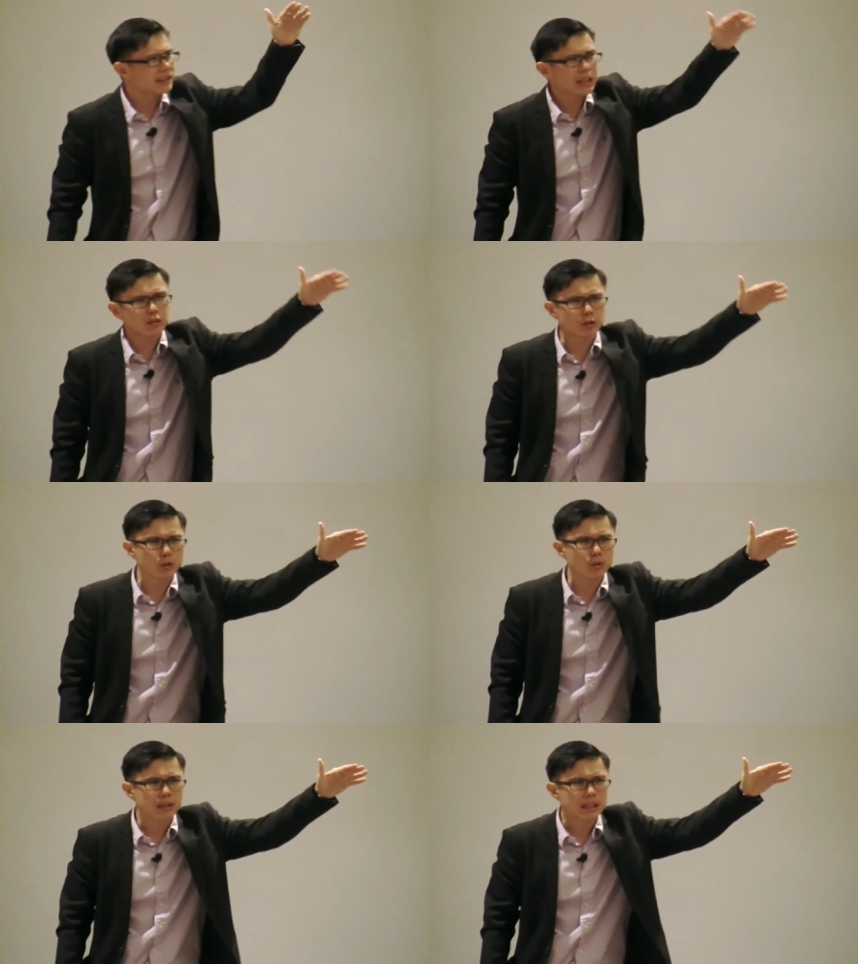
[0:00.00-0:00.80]
say to
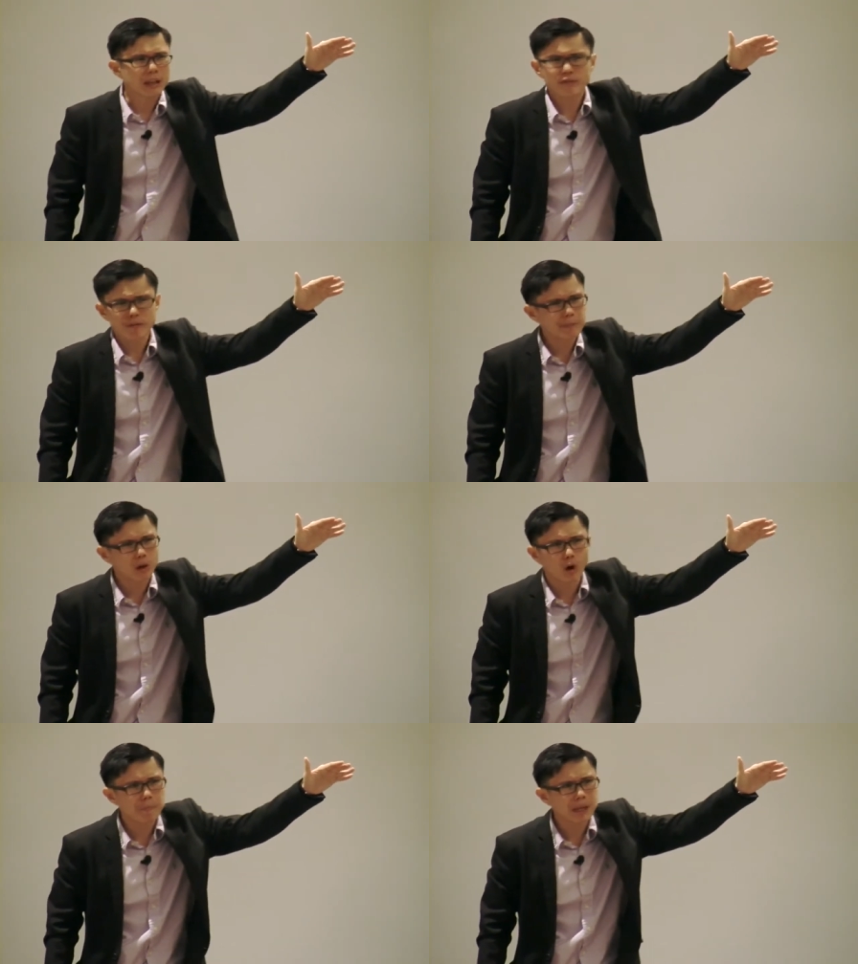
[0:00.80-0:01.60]
you, if you have been
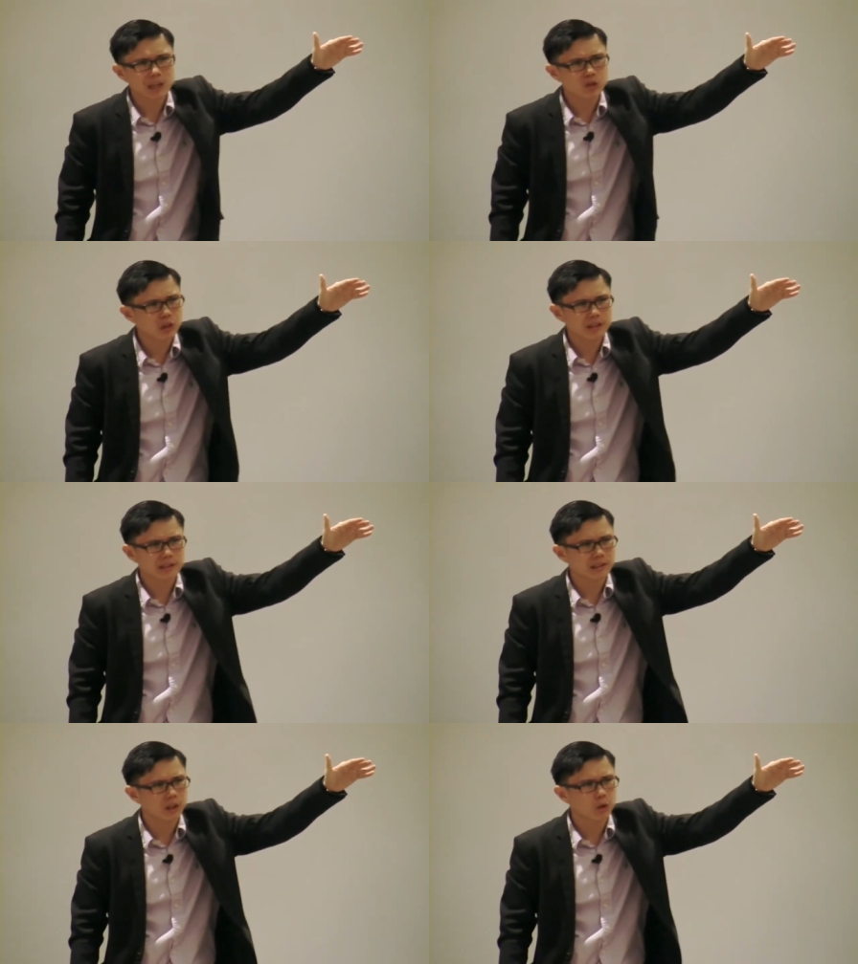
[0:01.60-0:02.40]
hoping in
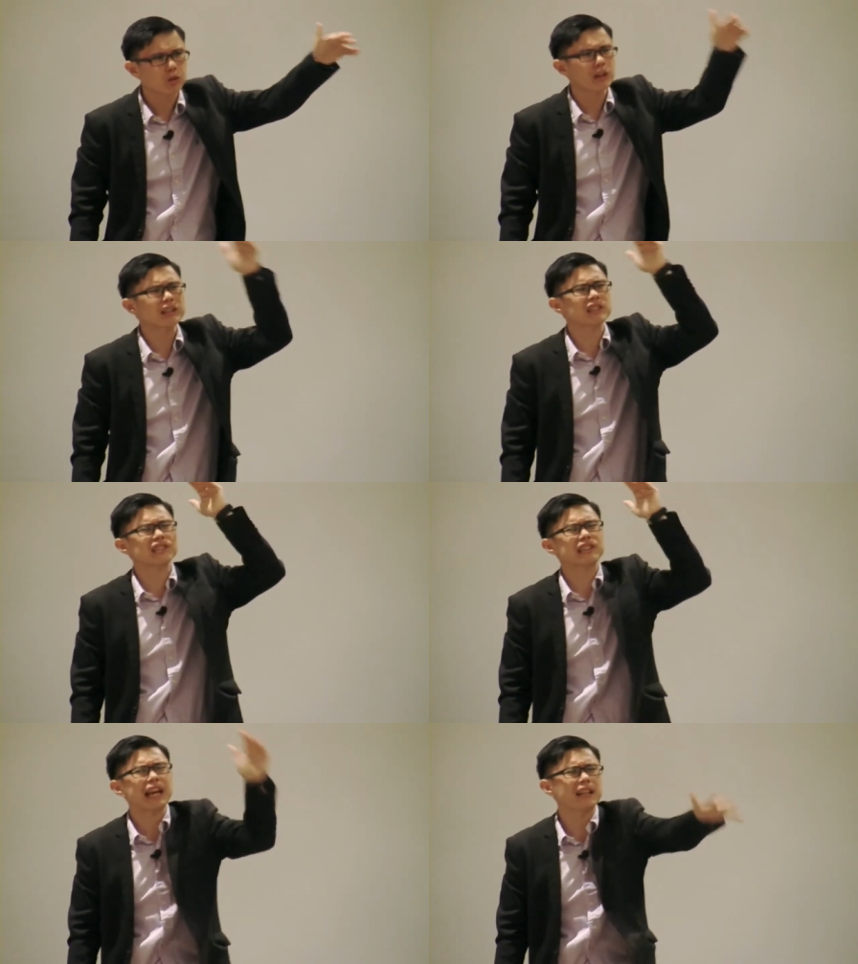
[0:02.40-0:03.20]
Jesus alone, you're the
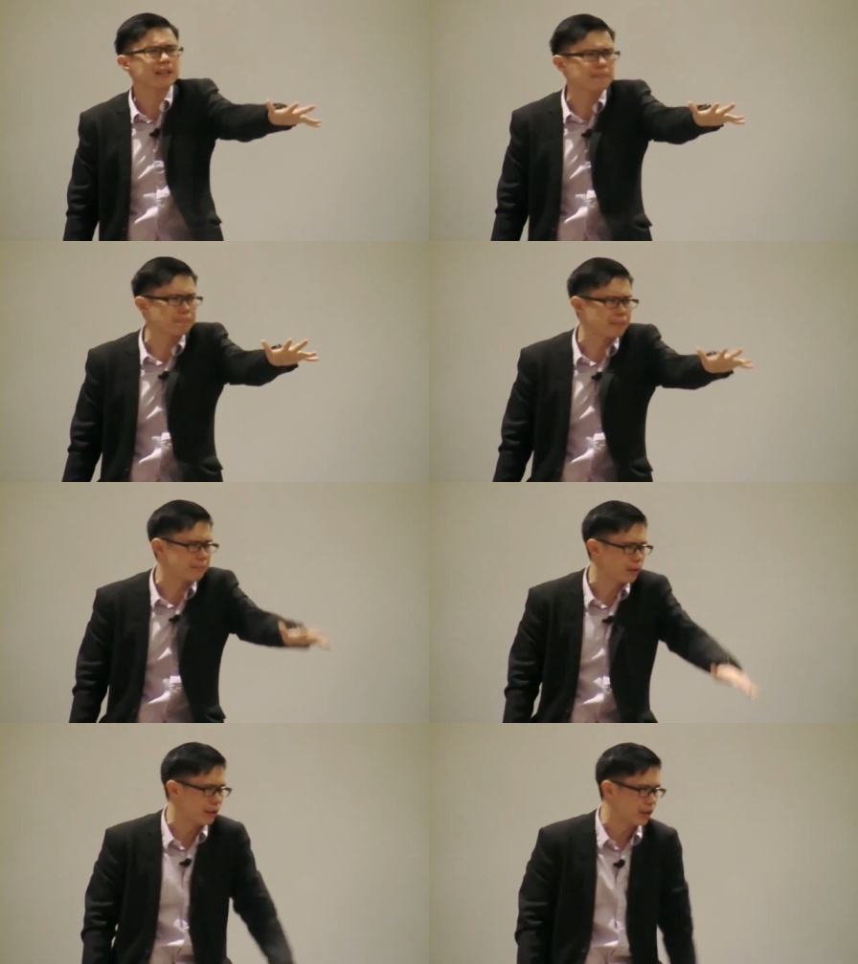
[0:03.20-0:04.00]
saddest
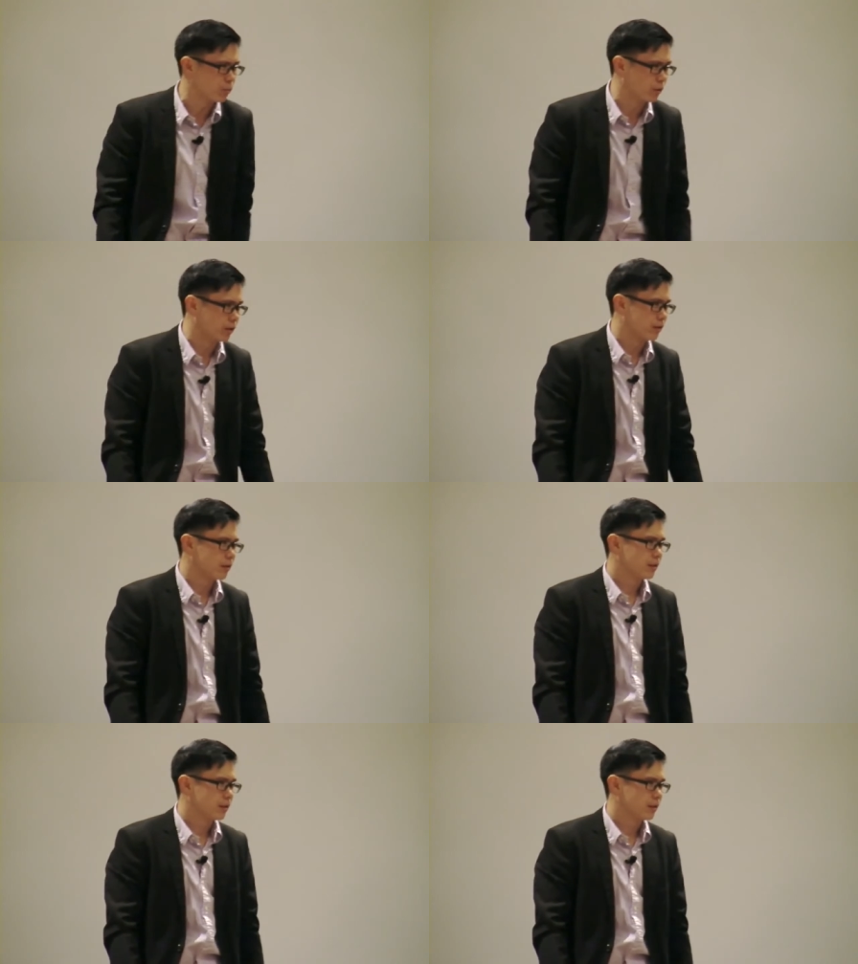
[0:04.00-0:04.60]
people in this world.